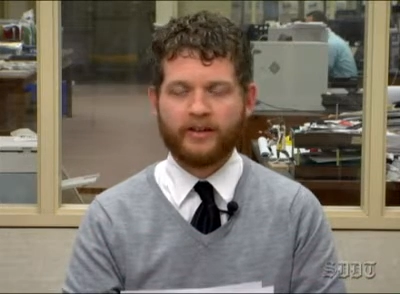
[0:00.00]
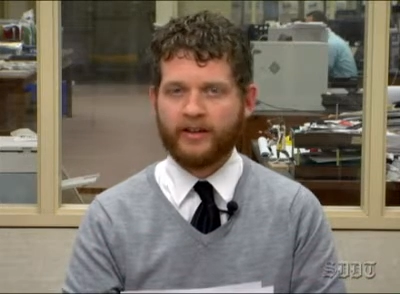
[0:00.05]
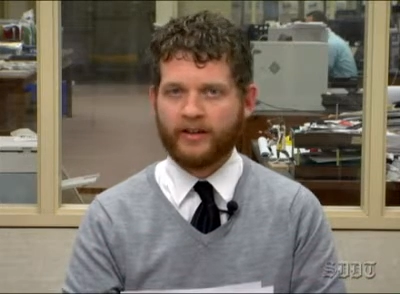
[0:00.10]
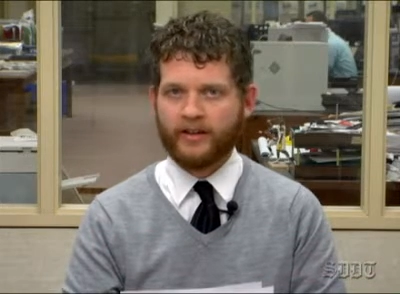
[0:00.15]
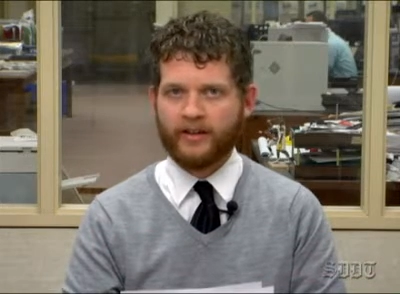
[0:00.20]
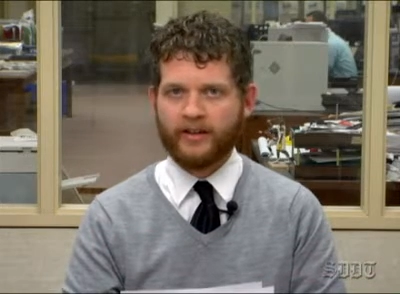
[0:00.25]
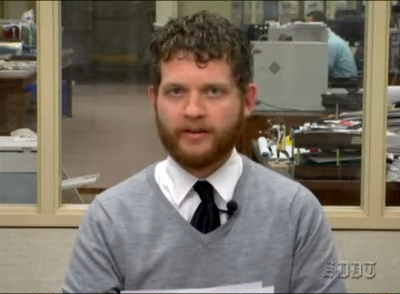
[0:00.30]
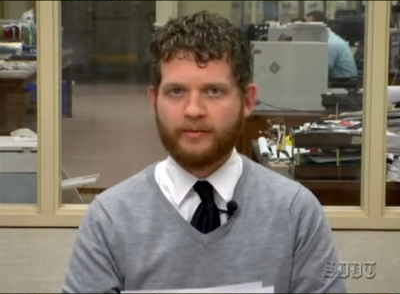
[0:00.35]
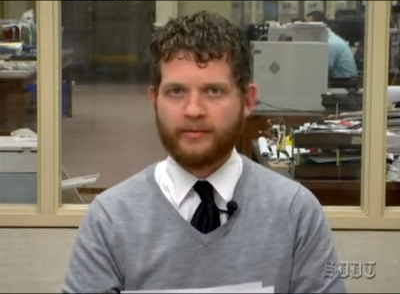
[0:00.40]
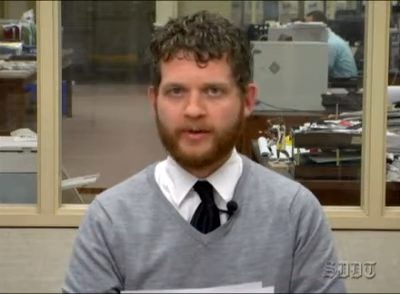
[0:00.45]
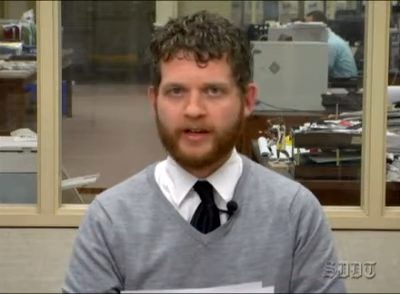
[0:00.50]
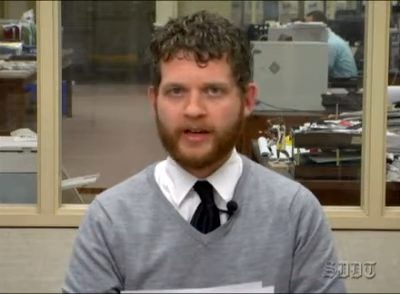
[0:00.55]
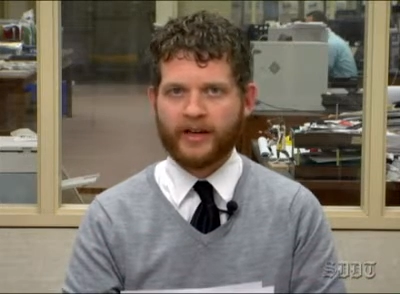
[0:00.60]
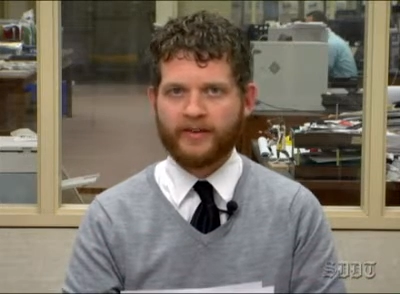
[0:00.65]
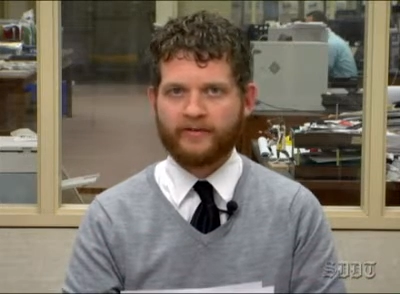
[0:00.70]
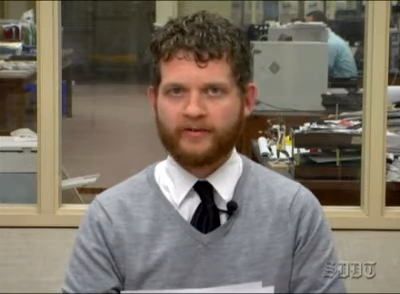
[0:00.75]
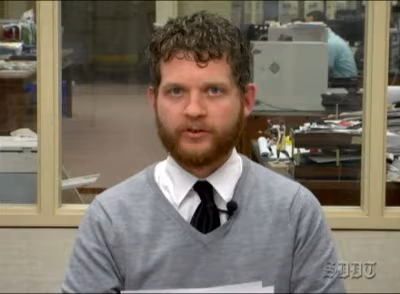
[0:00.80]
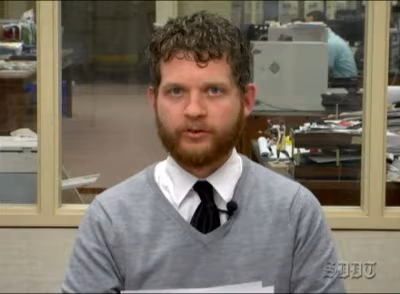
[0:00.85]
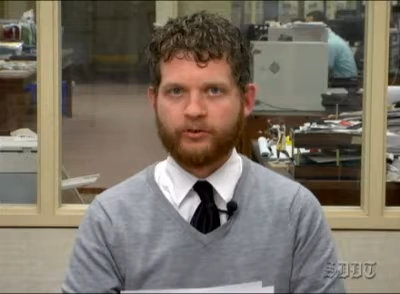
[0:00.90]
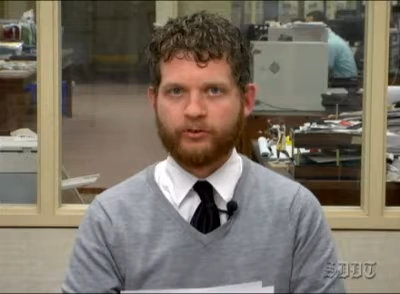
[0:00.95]
In
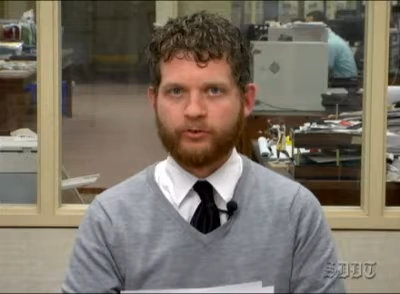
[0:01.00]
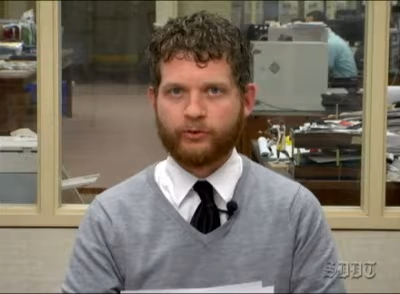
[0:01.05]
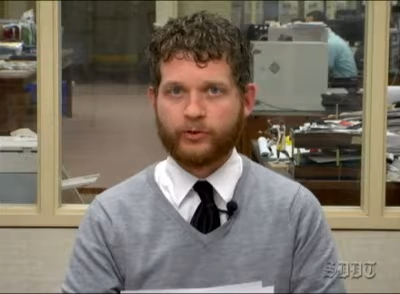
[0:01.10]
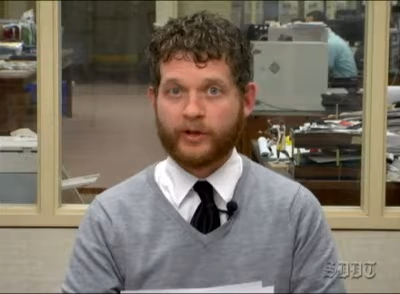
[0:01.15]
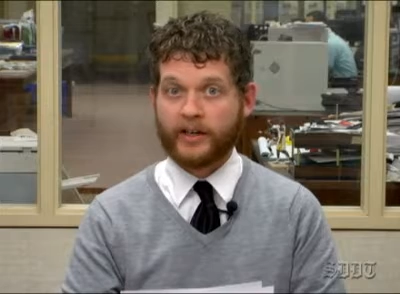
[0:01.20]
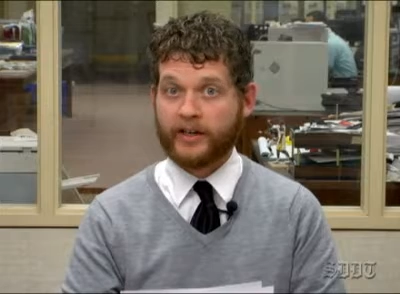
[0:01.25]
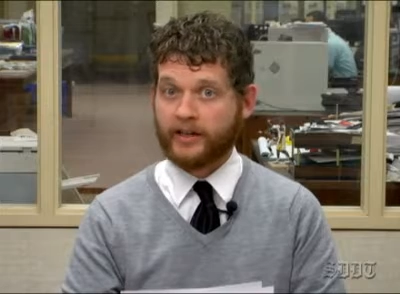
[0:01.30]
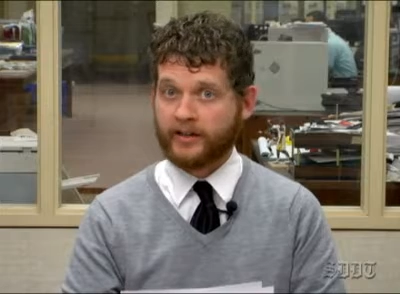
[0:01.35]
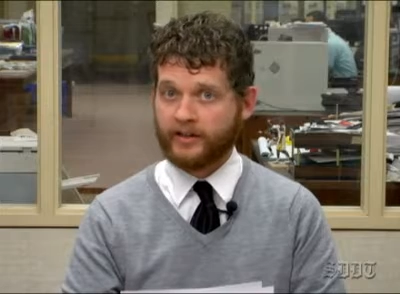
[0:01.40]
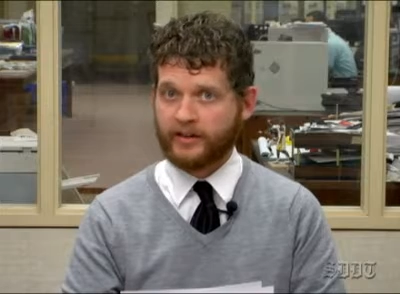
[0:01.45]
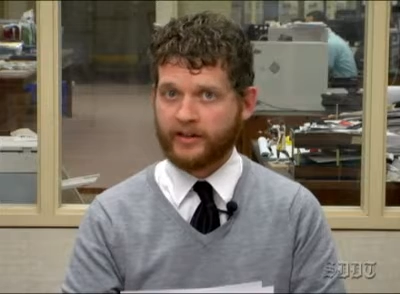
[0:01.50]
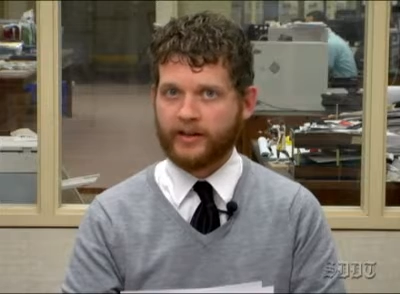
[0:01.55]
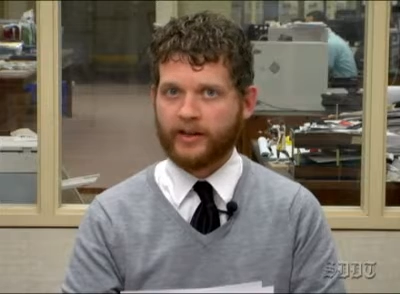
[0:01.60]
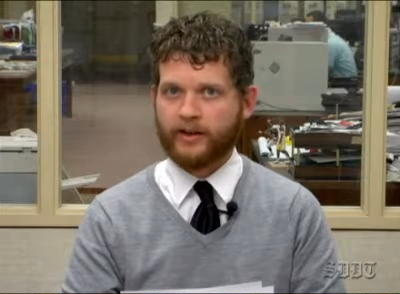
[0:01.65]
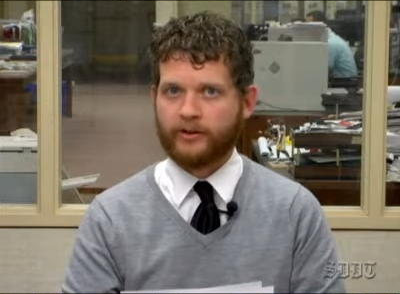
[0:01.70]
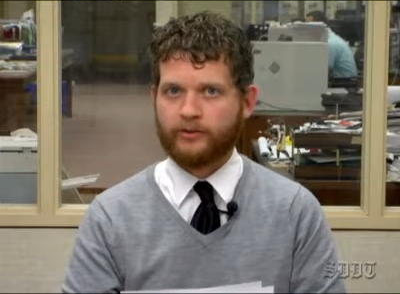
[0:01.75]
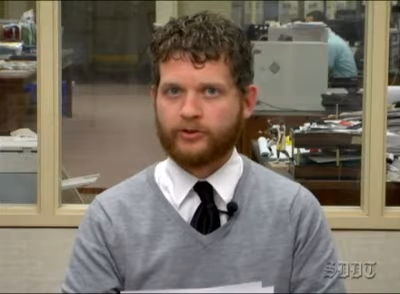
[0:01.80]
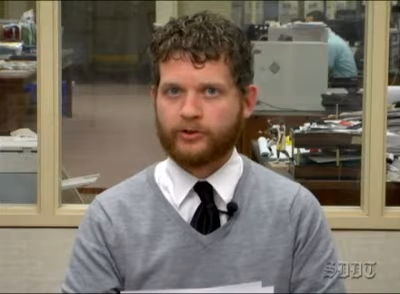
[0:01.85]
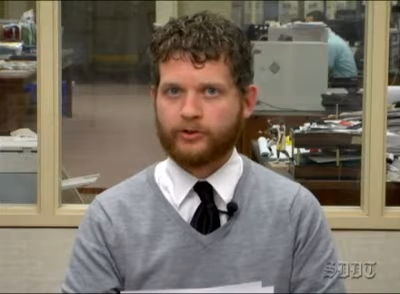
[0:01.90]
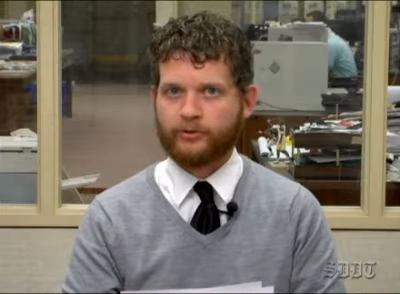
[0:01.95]
mid-afternoon trading, the
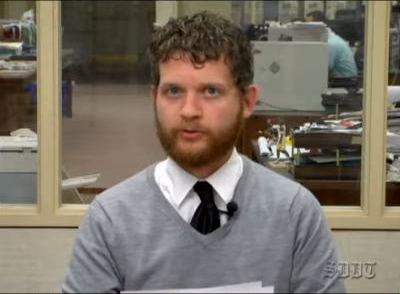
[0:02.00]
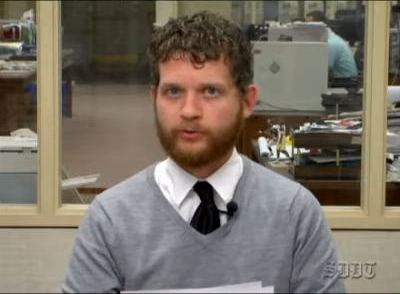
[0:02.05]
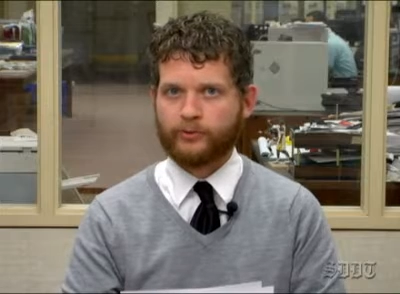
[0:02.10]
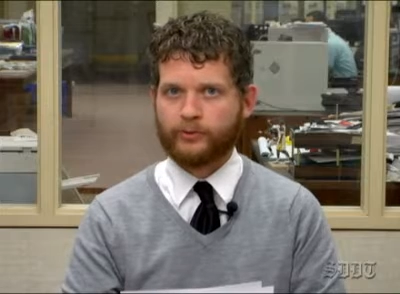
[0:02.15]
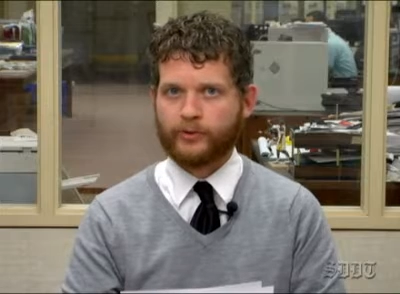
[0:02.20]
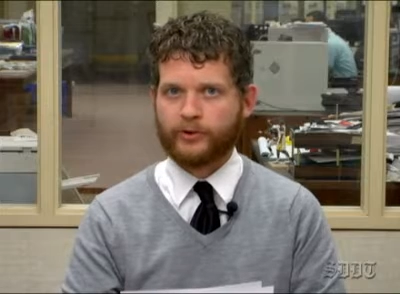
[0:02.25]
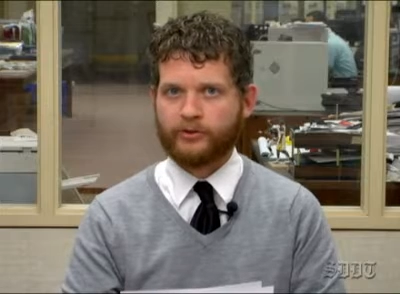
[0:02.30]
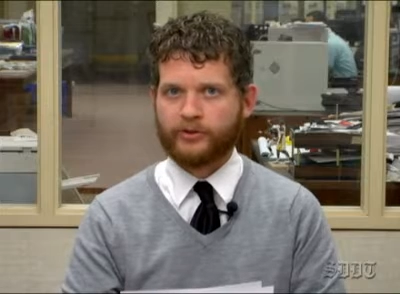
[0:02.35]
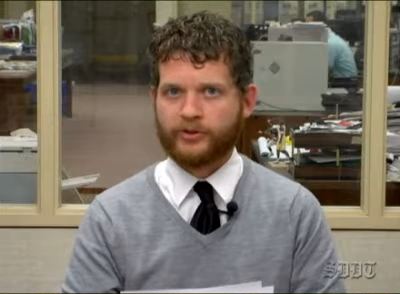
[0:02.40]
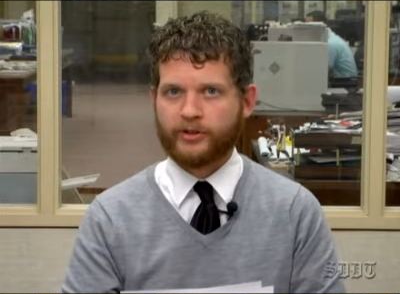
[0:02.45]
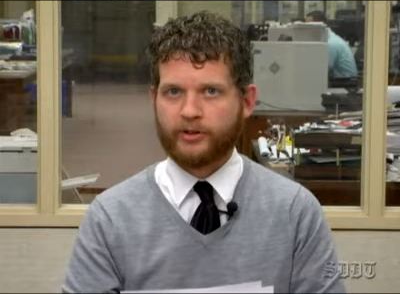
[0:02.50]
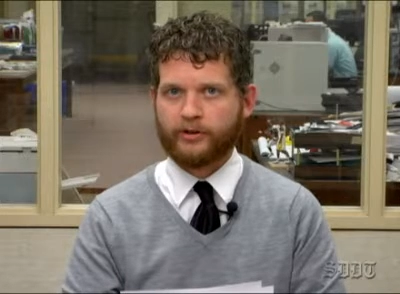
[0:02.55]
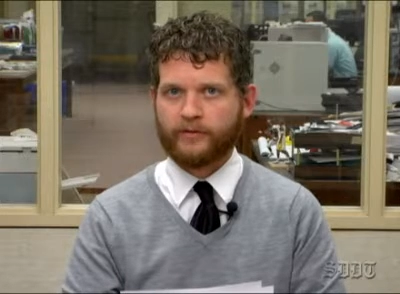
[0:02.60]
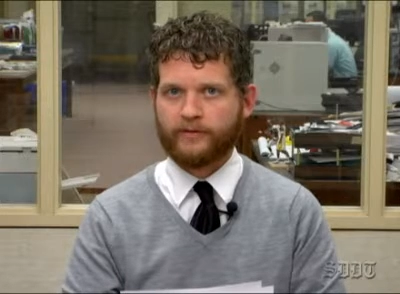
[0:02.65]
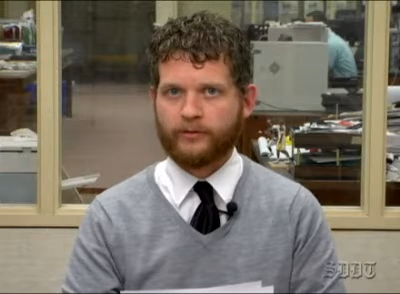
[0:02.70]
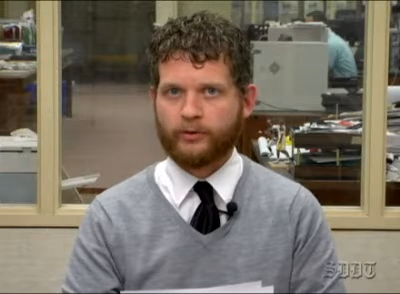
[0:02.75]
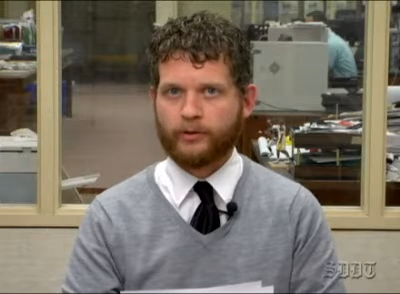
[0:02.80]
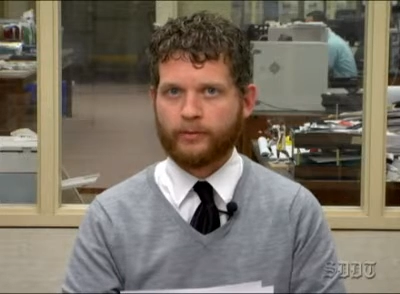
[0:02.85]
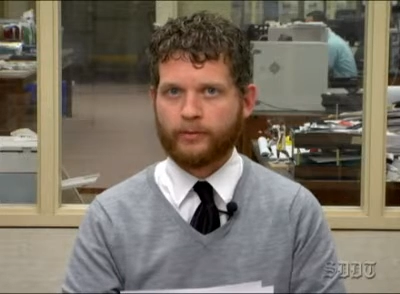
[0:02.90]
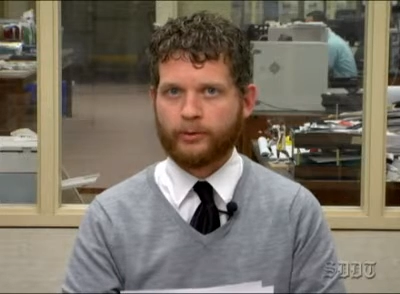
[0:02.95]
Dow Jones rose
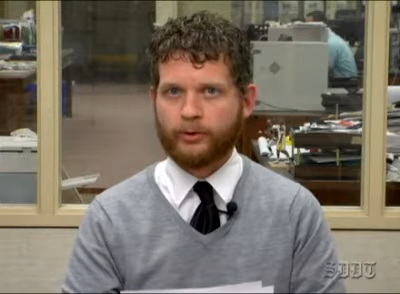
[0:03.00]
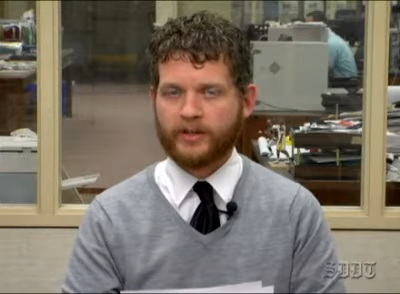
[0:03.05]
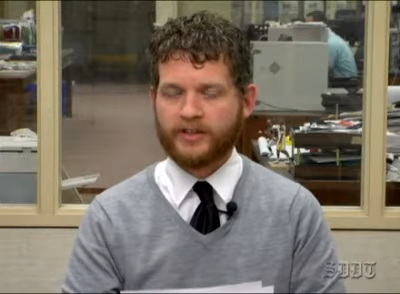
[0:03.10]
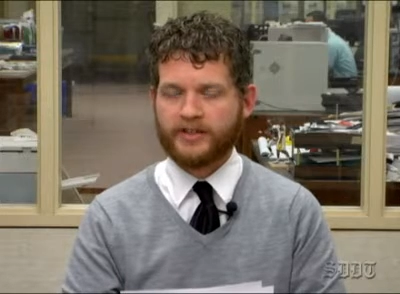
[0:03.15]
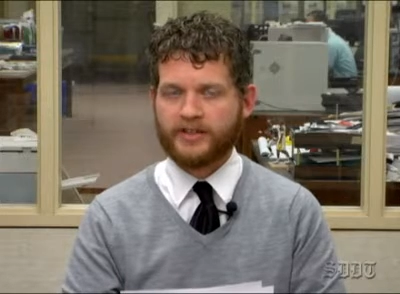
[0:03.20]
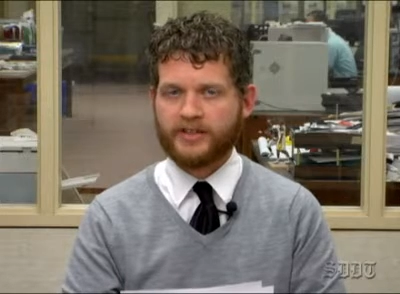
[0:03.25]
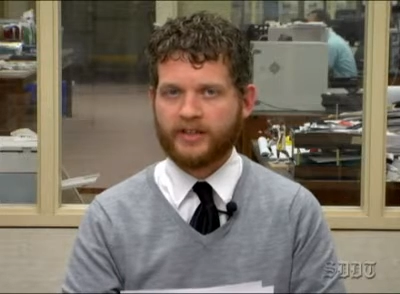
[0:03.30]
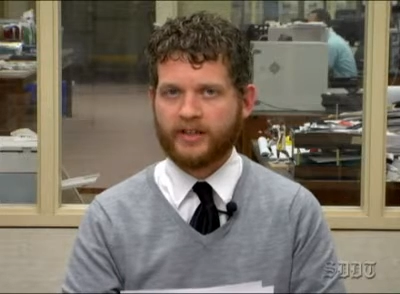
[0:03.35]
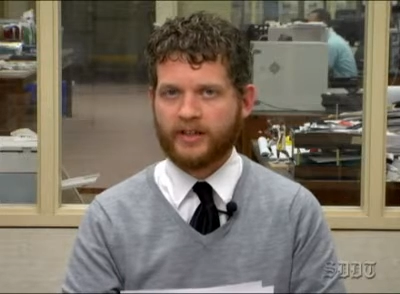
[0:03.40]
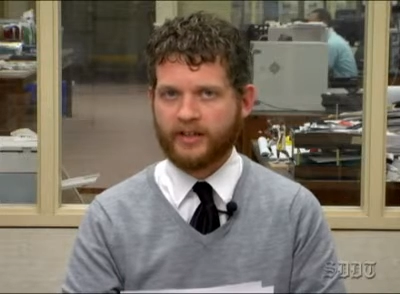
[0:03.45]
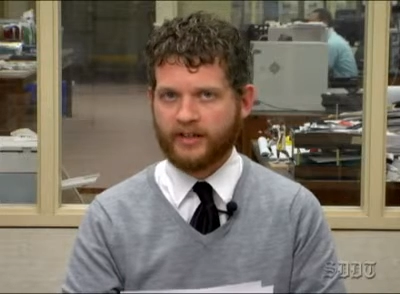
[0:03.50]
34 points,